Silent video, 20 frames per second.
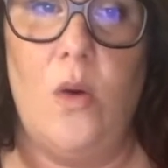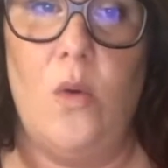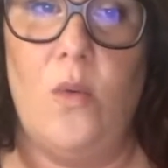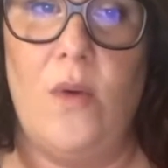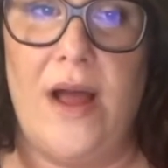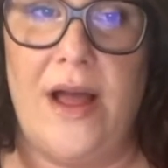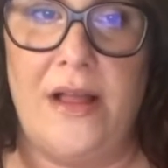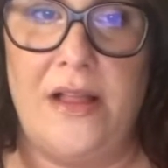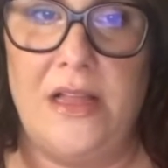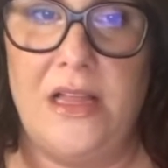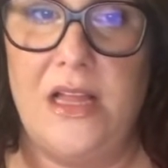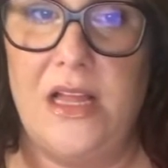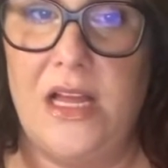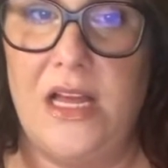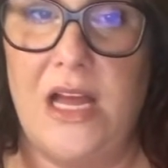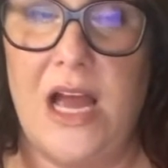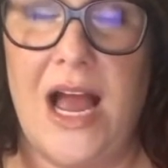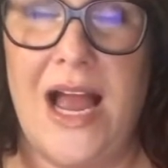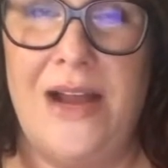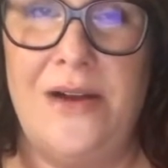
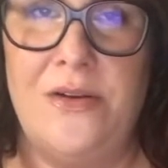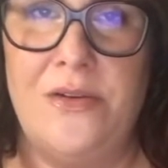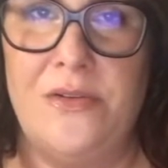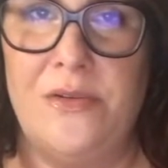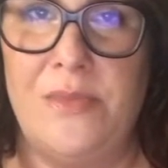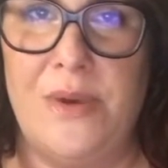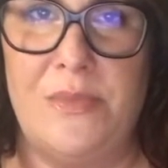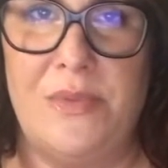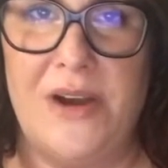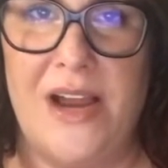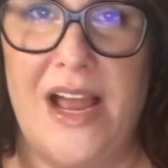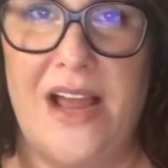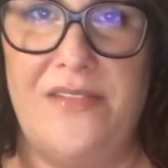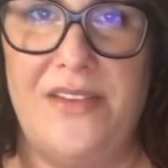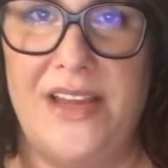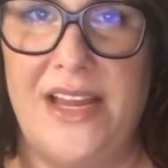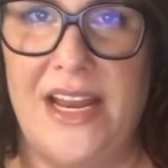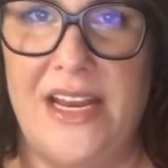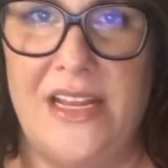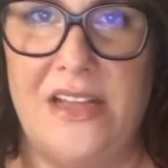Well, I don't remember
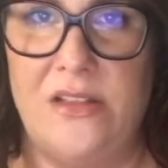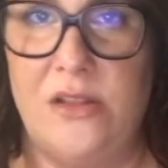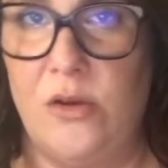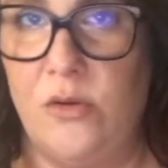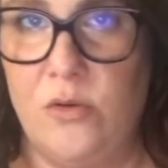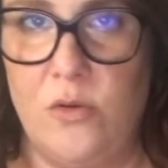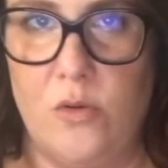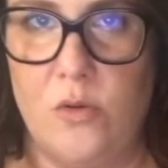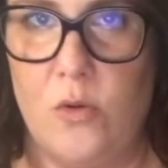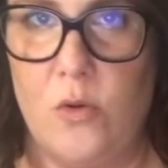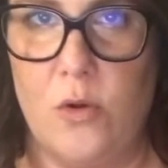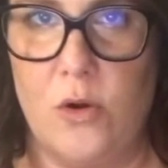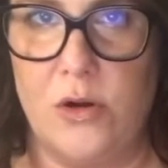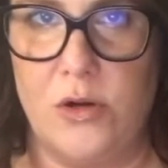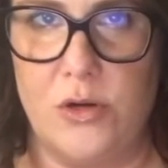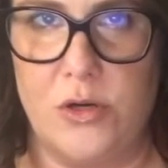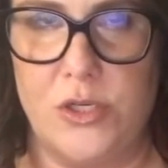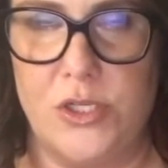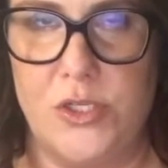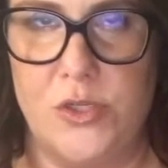having any local
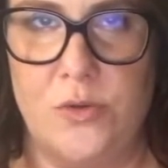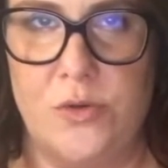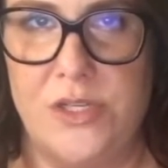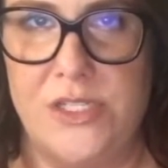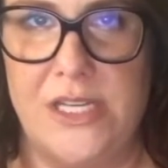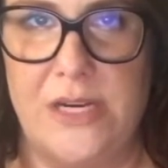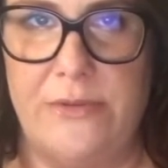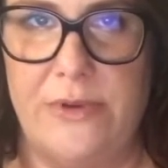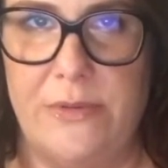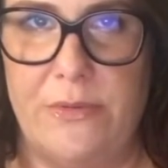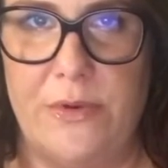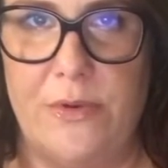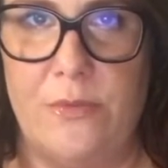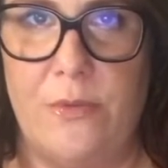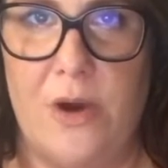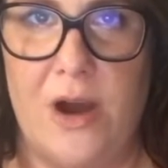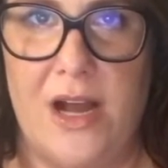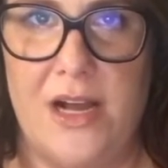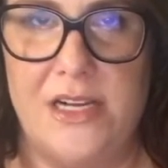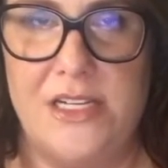corner stores that we would
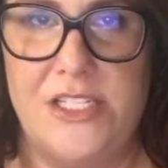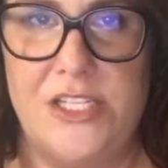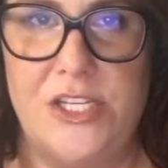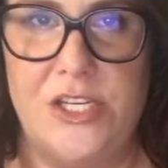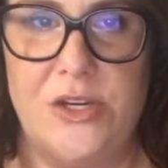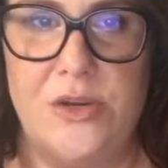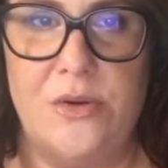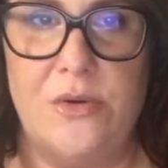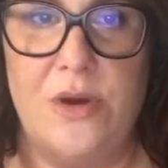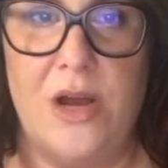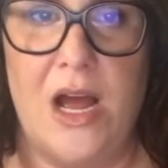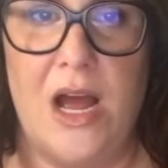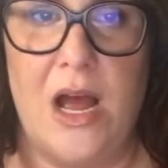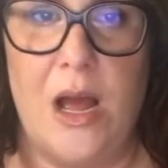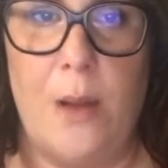walk to,